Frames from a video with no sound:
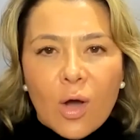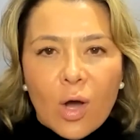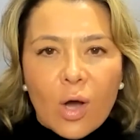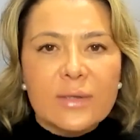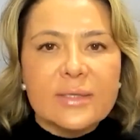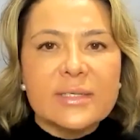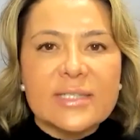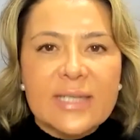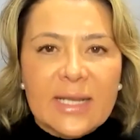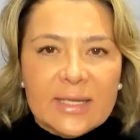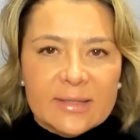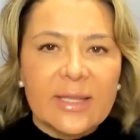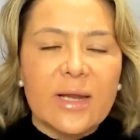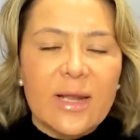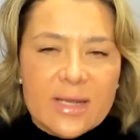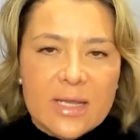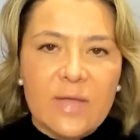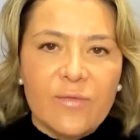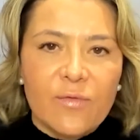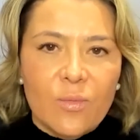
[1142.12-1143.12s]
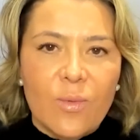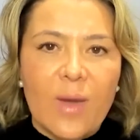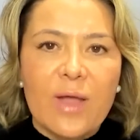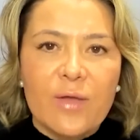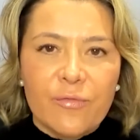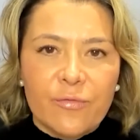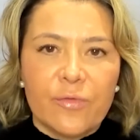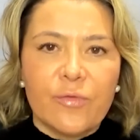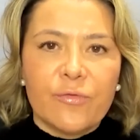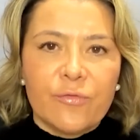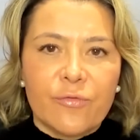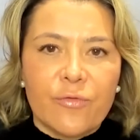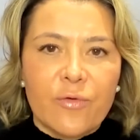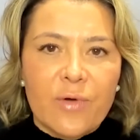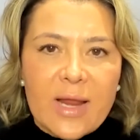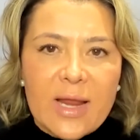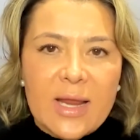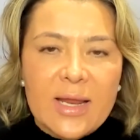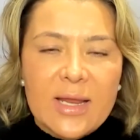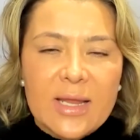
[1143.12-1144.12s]
content that I give away for
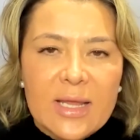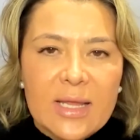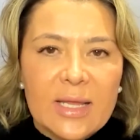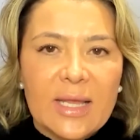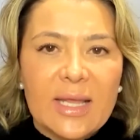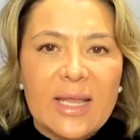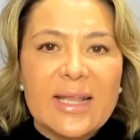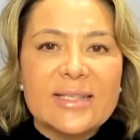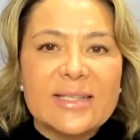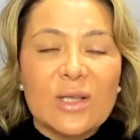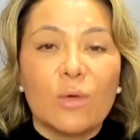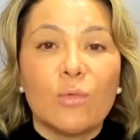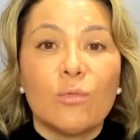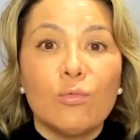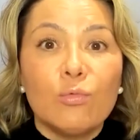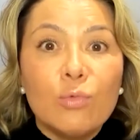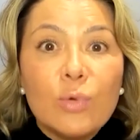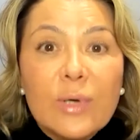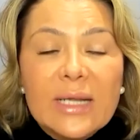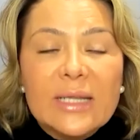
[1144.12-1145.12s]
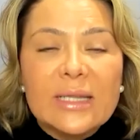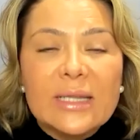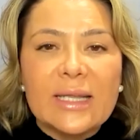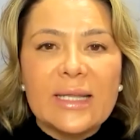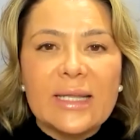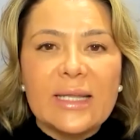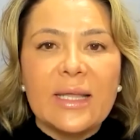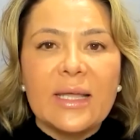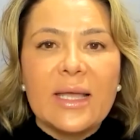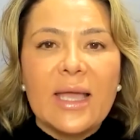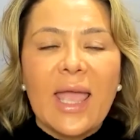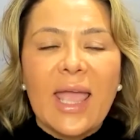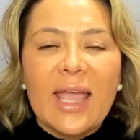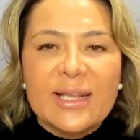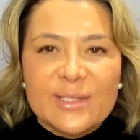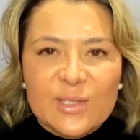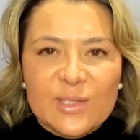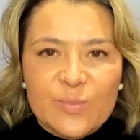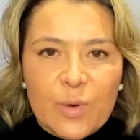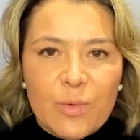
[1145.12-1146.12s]
free is really
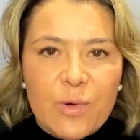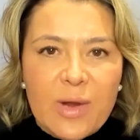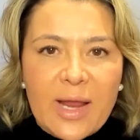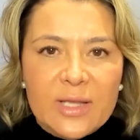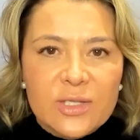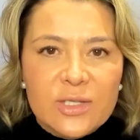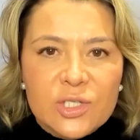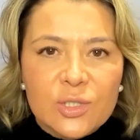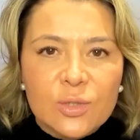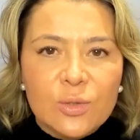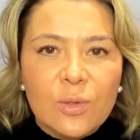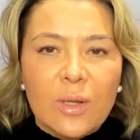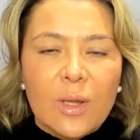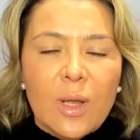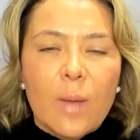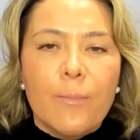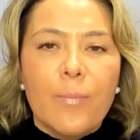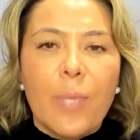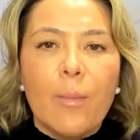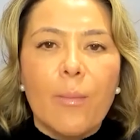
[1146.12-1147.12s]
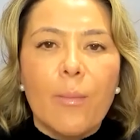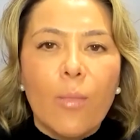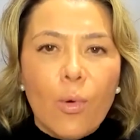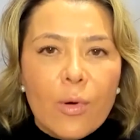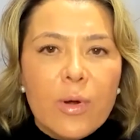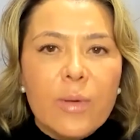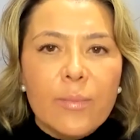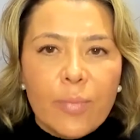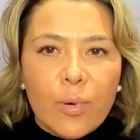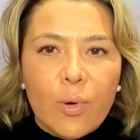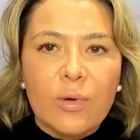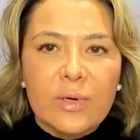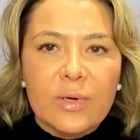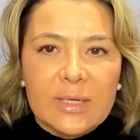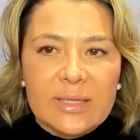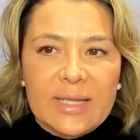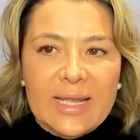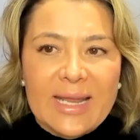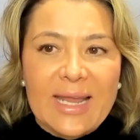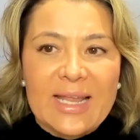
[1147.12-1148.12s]
experiential, but more
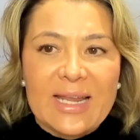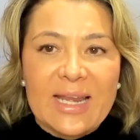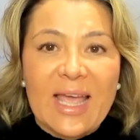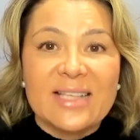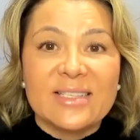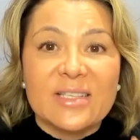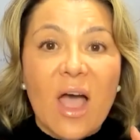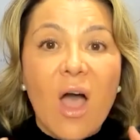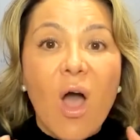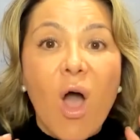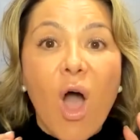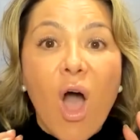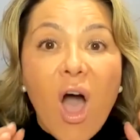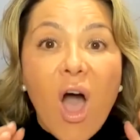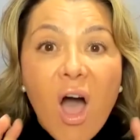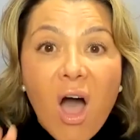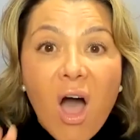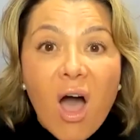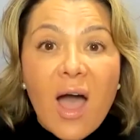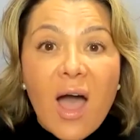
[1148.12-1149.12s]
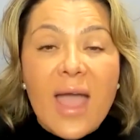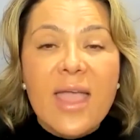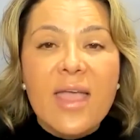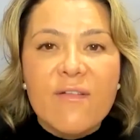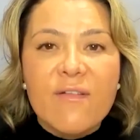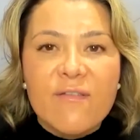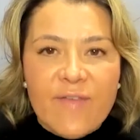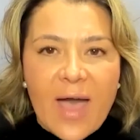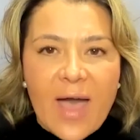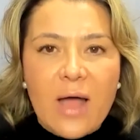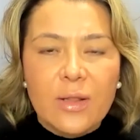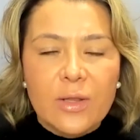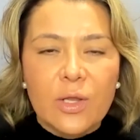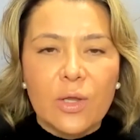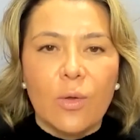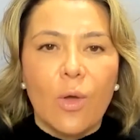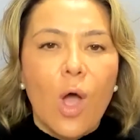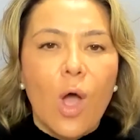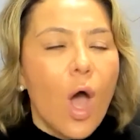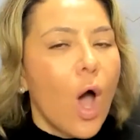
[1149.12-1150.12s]
importantly, it has high
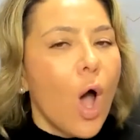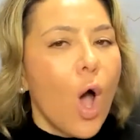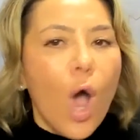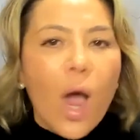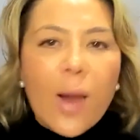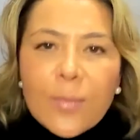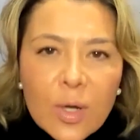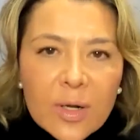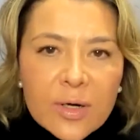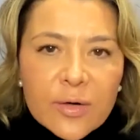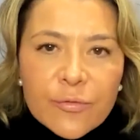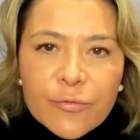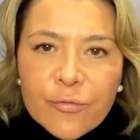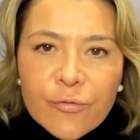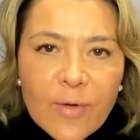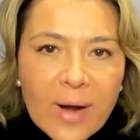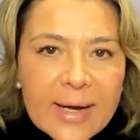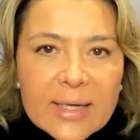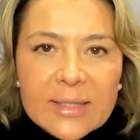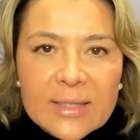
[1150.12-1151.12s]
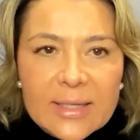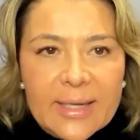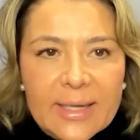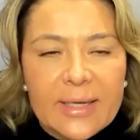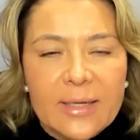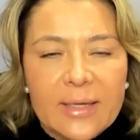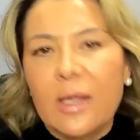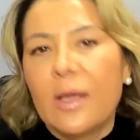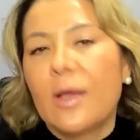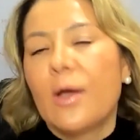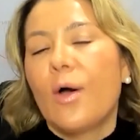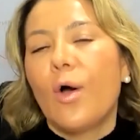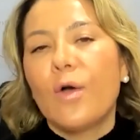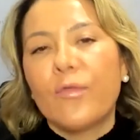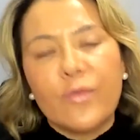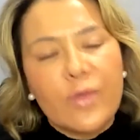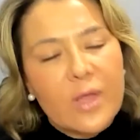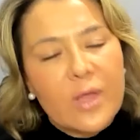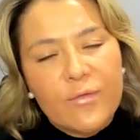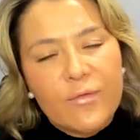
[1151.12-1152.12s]
value. I'm not afraid, Lynn,
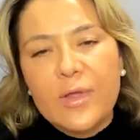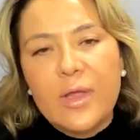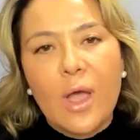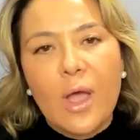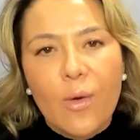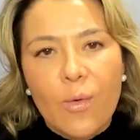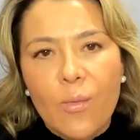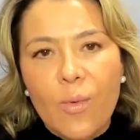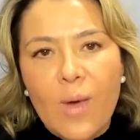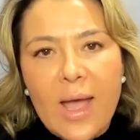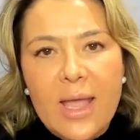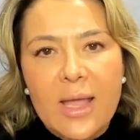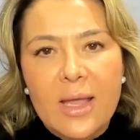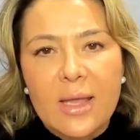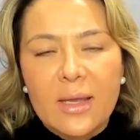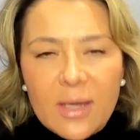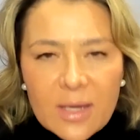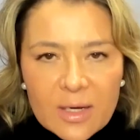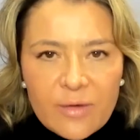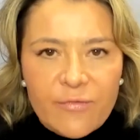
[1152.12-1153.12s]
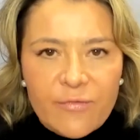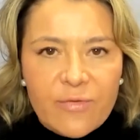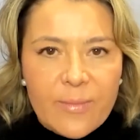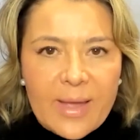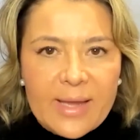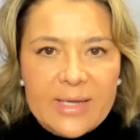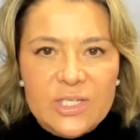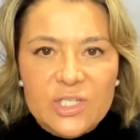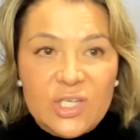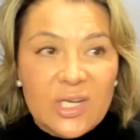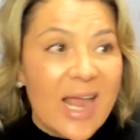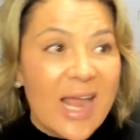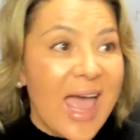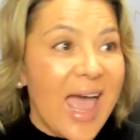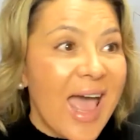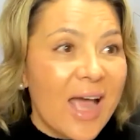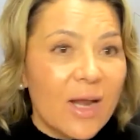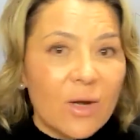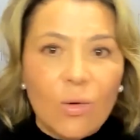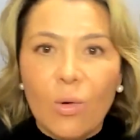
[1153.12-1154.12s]
of giving away information
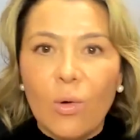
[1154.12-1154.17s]
at